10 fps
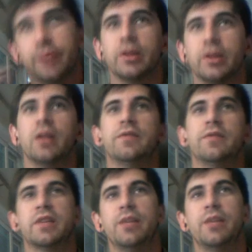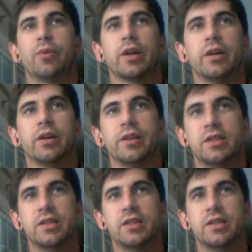love to keep working on this